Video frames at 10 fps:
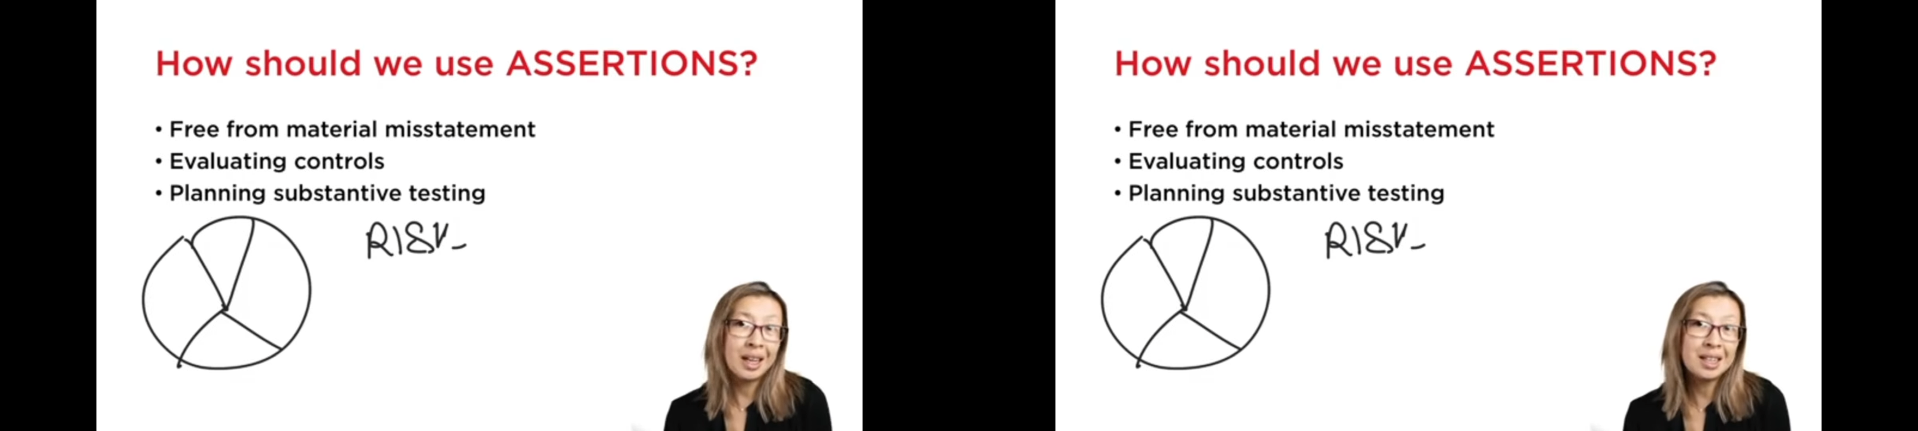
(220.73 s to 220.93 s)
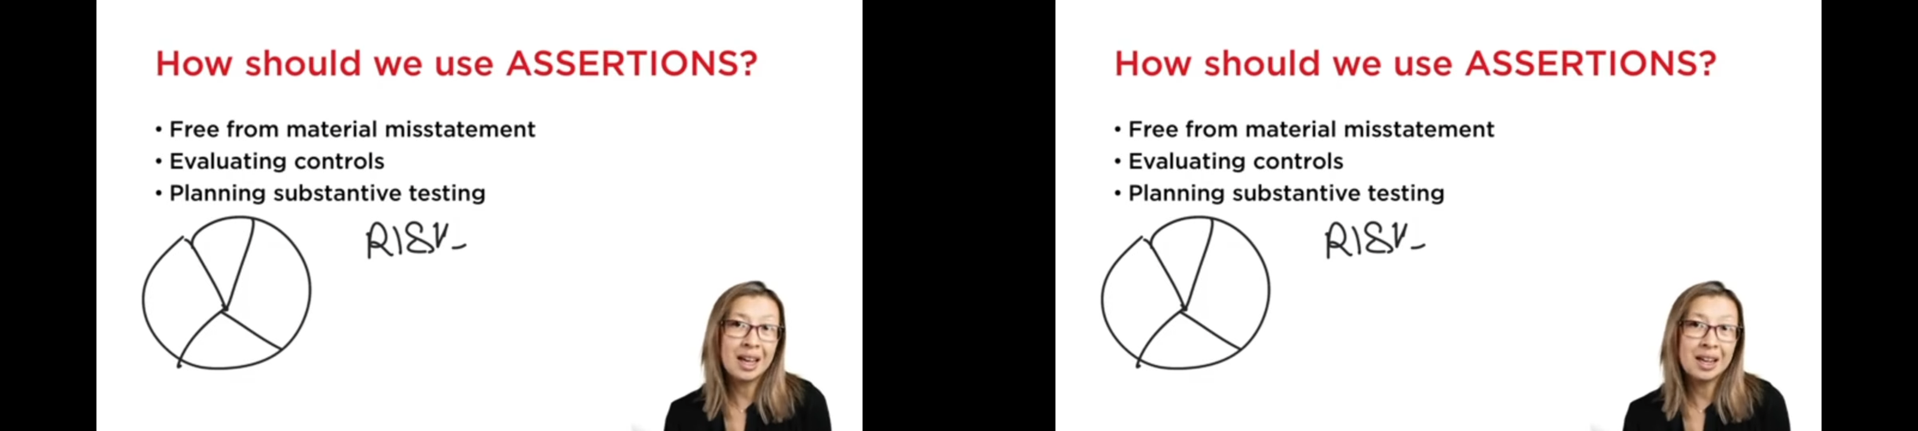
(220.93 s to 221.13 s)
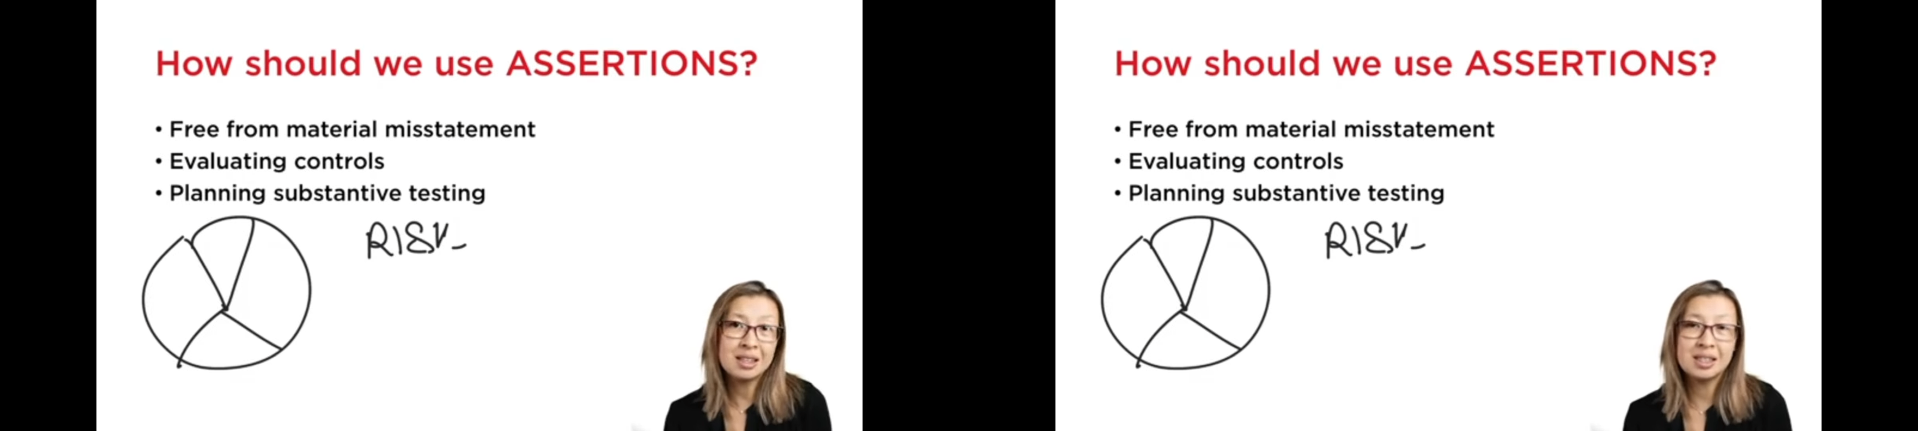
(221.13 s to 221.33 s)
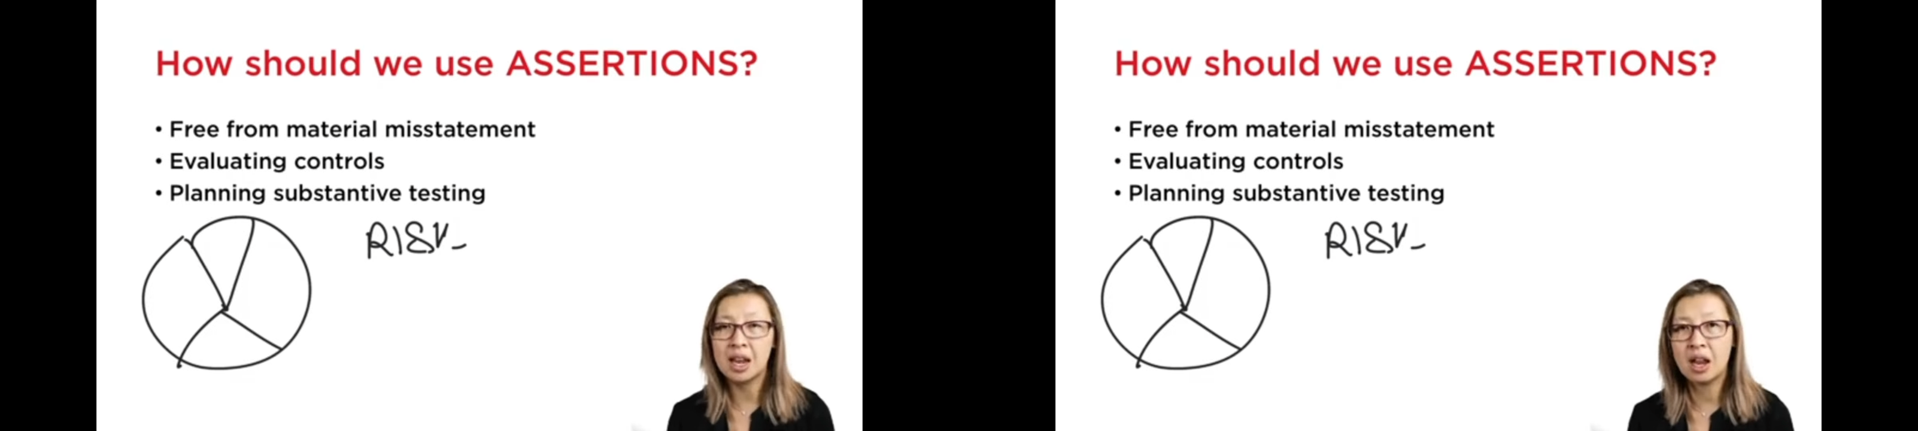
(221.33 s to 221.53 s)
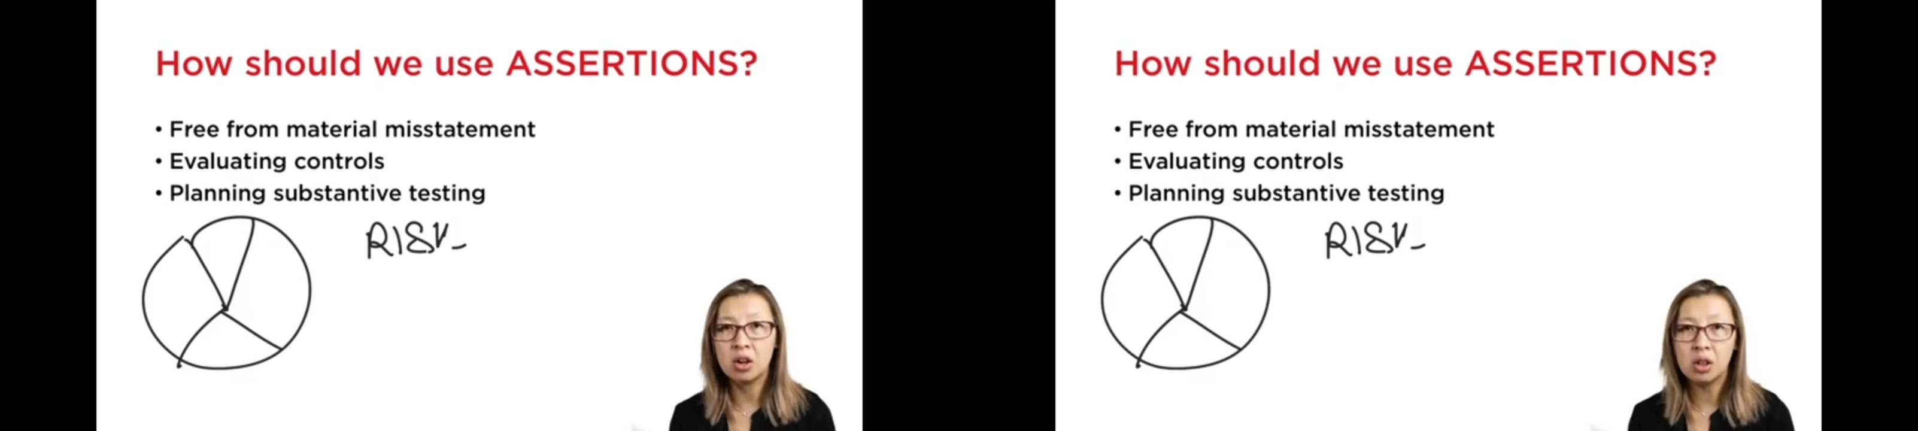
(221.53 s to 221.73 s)
we need to
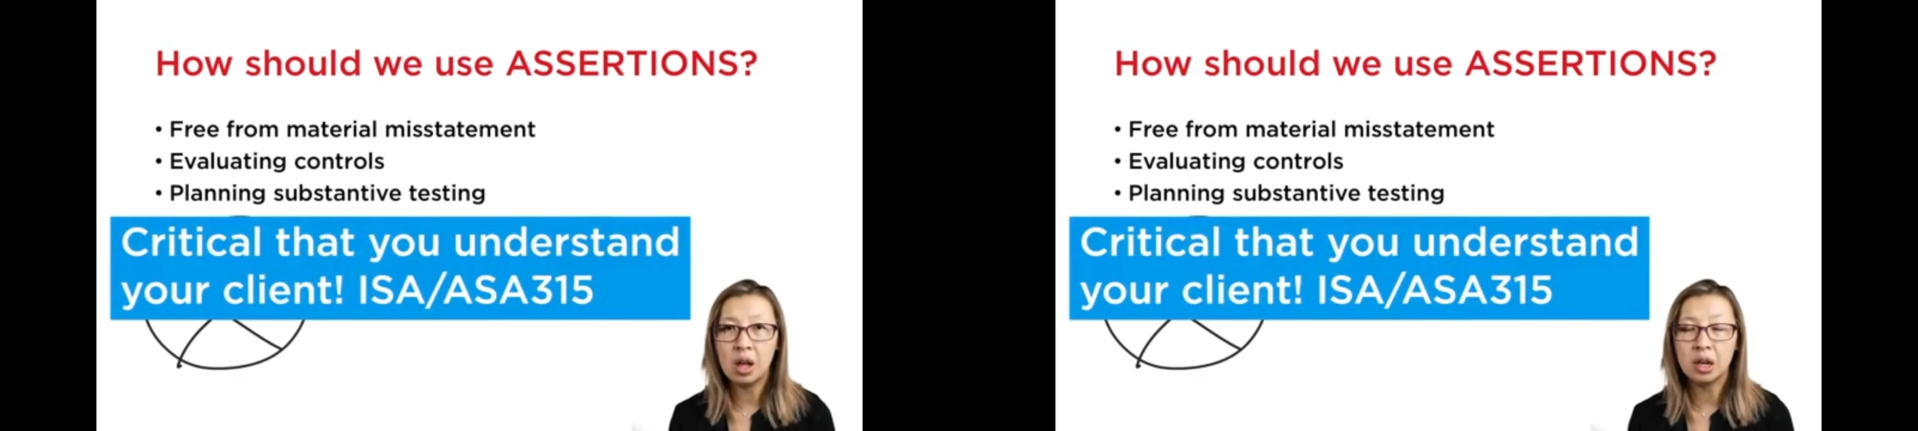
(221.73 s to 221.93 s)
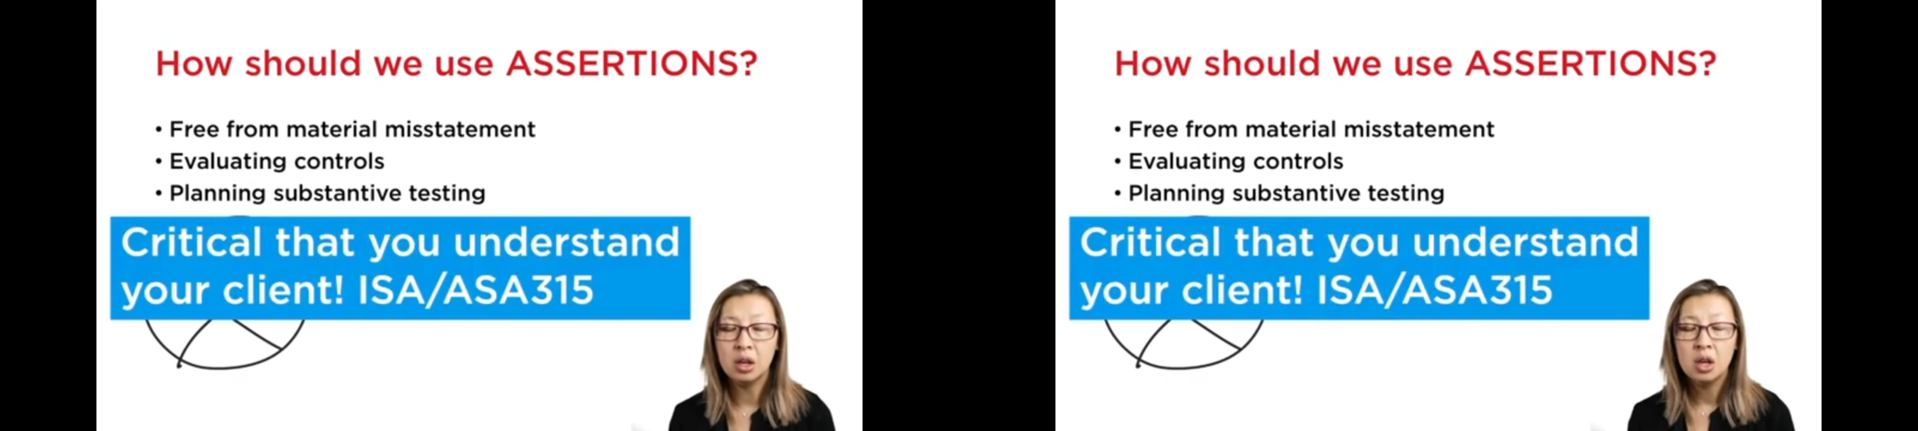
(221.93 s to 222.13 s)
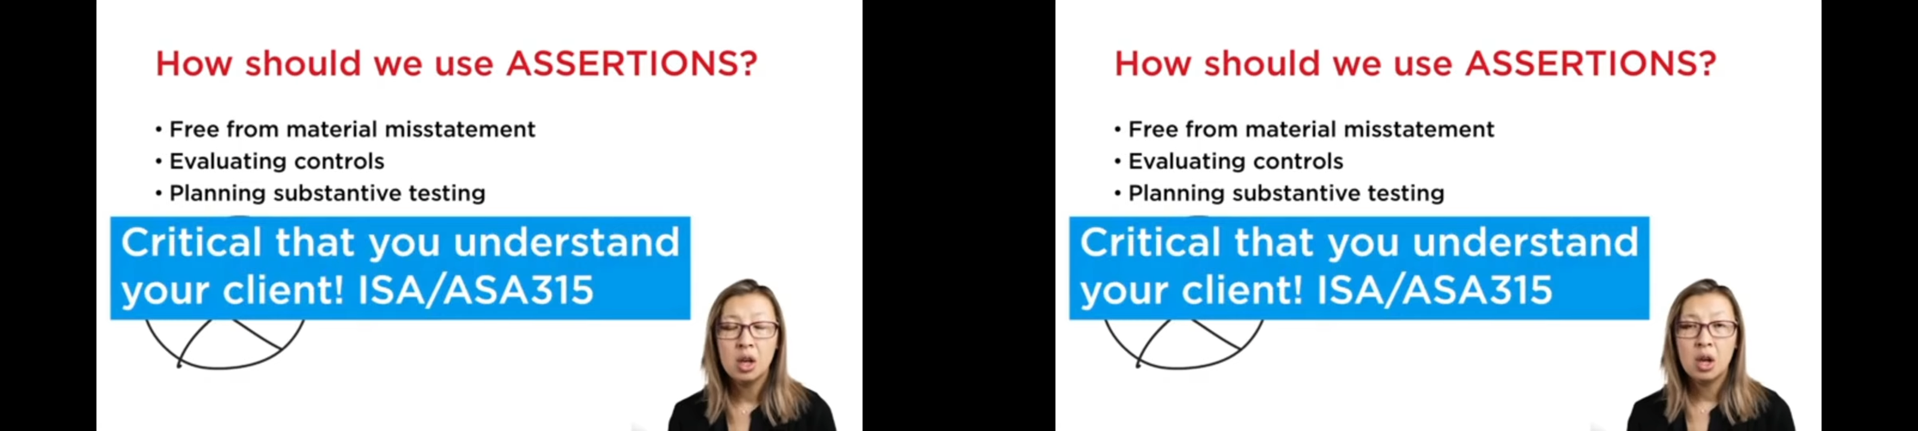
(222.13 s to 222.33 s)
understand our client.